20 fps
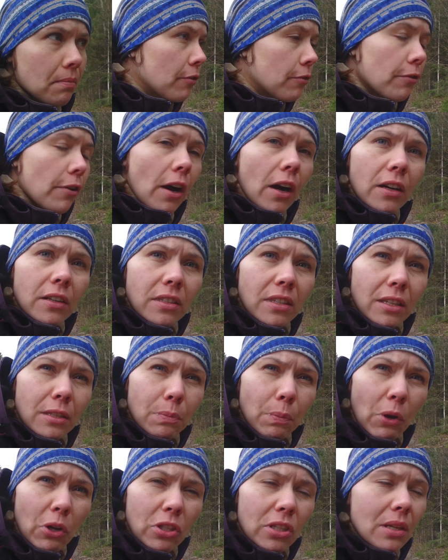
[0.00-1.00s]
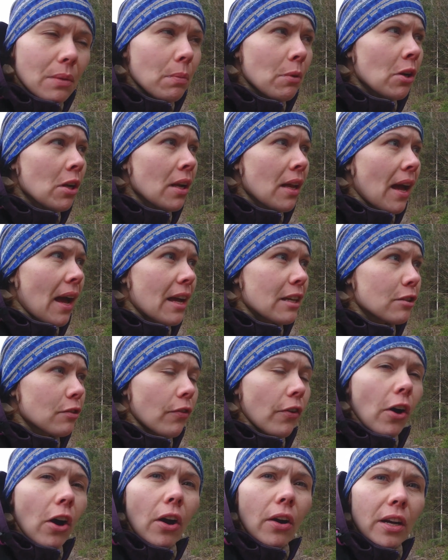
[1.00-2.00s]
fast as possible, as
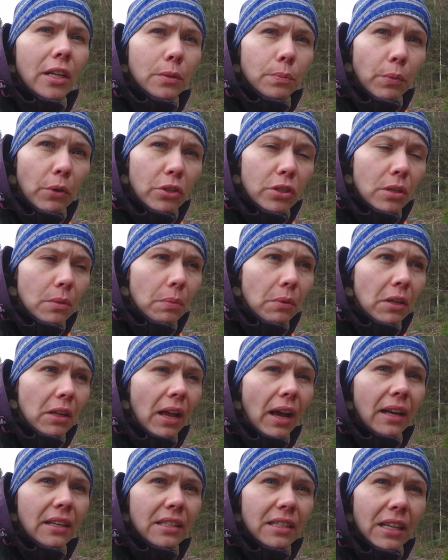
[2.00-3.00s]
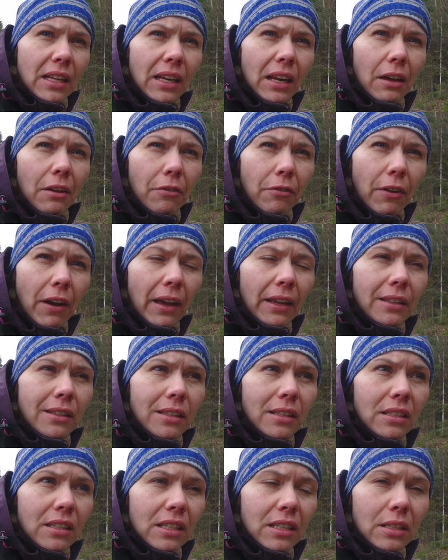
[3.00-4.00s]
far as possible, until I
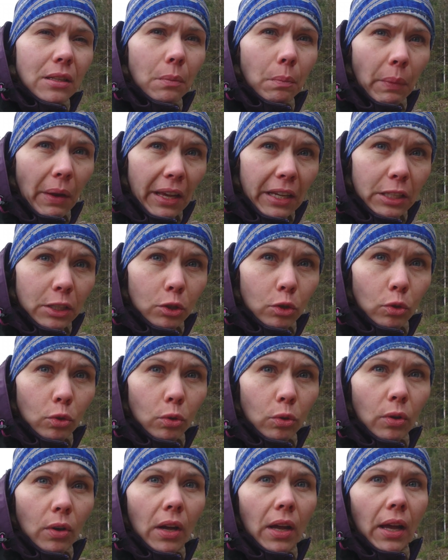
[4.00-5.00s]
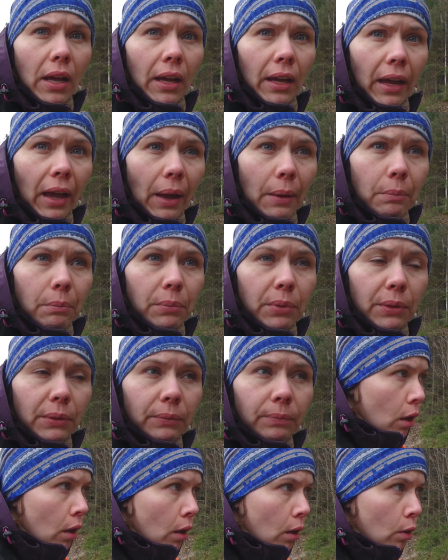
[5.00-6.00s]
find a decent place to camp.
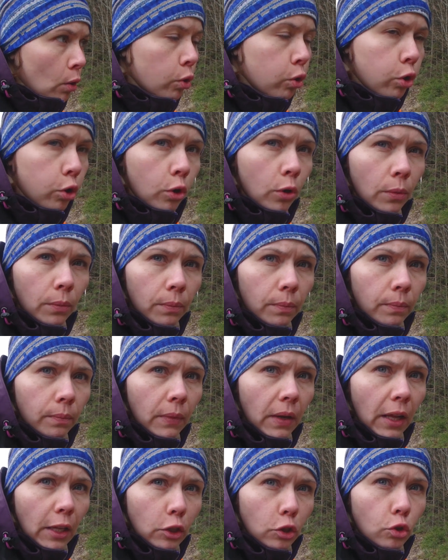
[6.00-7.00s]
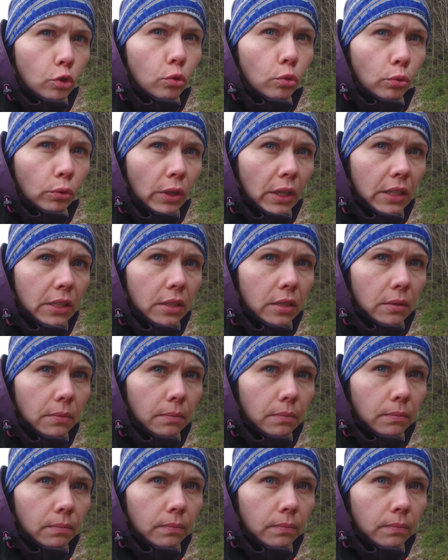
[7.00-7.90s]
Let's do this.